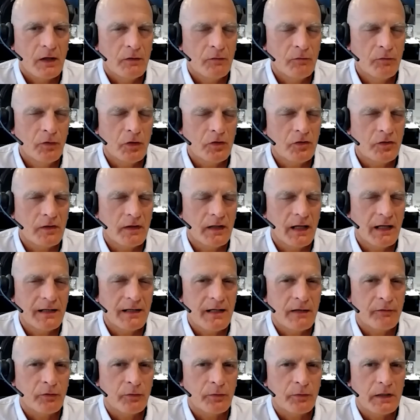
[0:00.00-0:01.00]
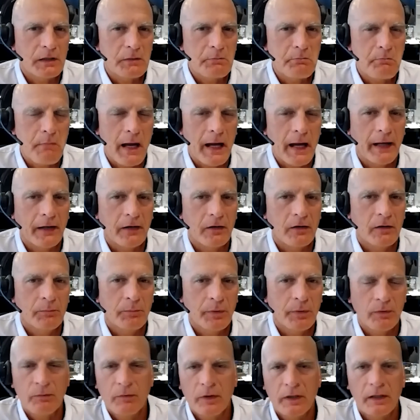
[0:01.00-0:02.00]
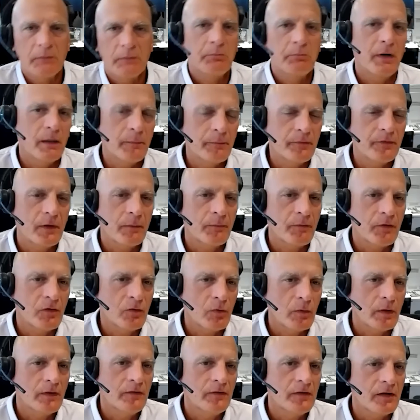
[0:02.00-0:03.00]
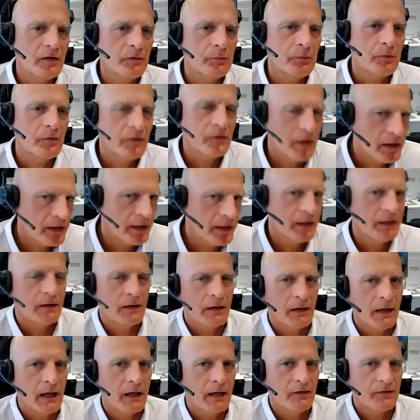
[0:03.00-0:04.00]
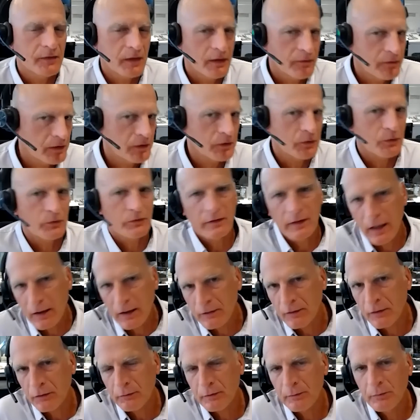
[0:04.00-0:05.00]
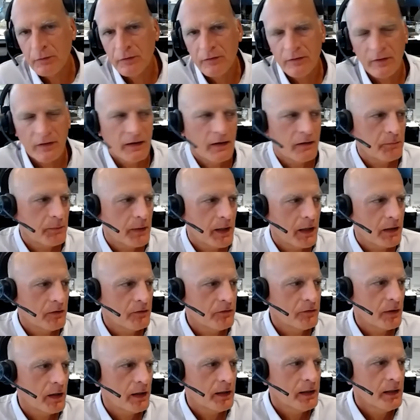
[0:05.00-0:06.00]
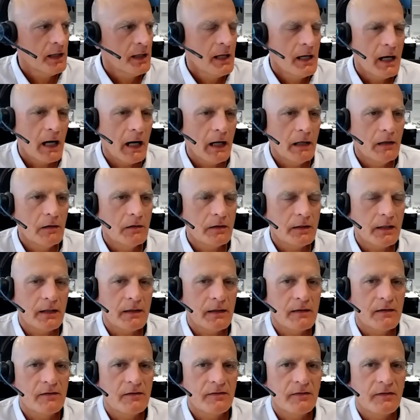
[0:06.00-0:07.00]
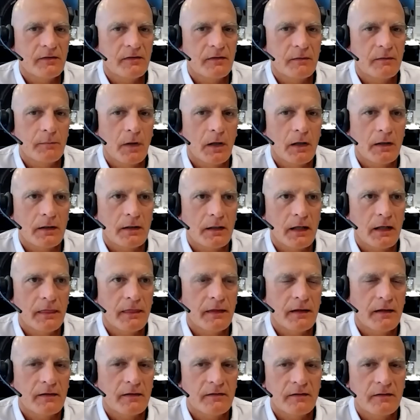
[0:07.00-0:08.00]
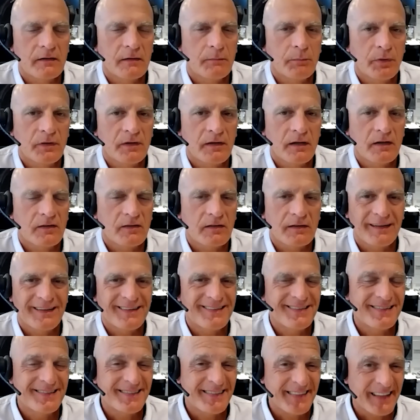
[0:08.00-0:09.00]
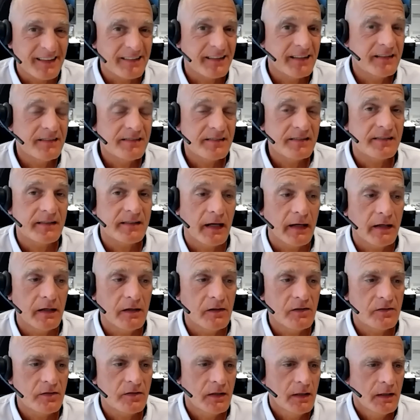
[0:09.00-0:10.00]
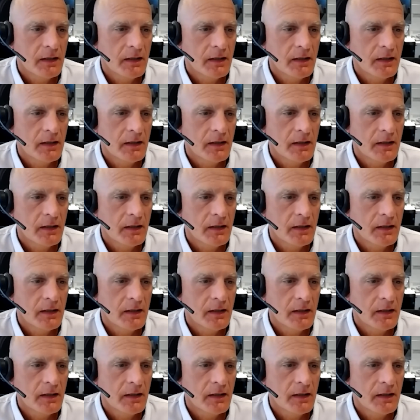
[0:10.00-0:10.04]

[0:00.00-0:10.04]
virtually that never really mattered, but when it pumps up to 26% and then the highest ever, then goes down to 3%, that matters. So I look at this as the market, I think, is in potentially a silly stage.